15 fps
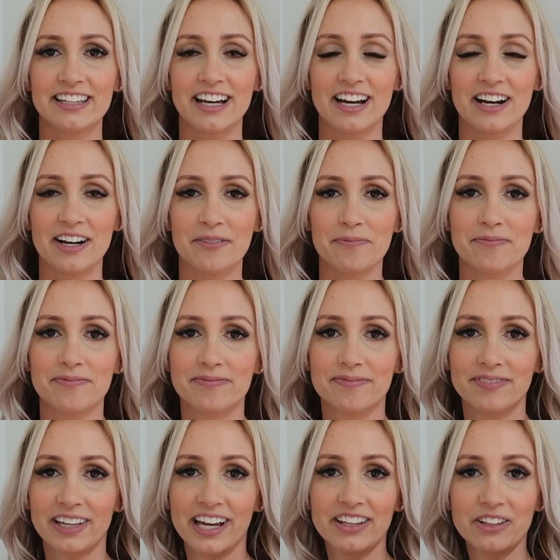um,
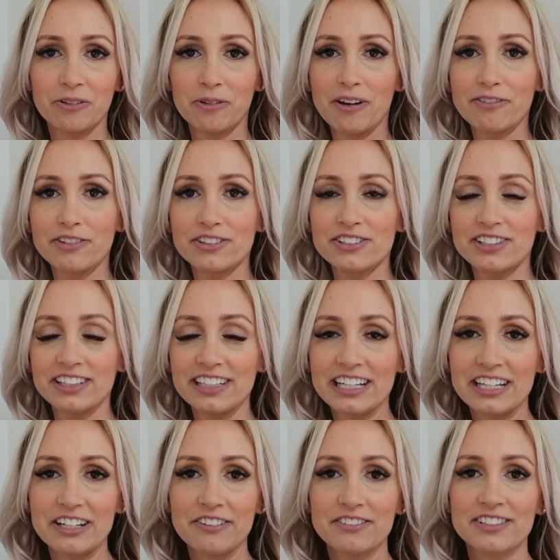and the ruffle
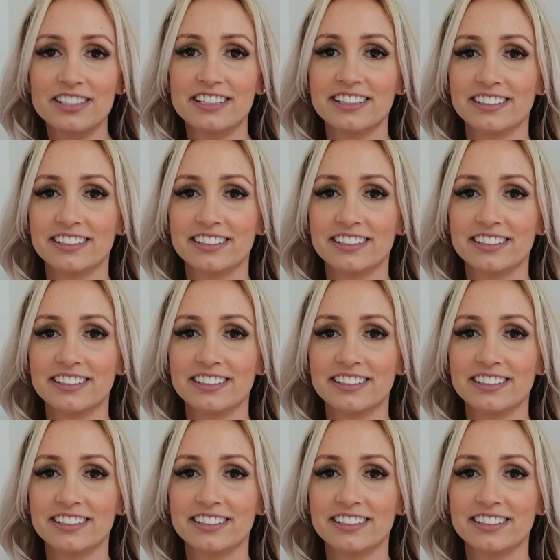sleeves.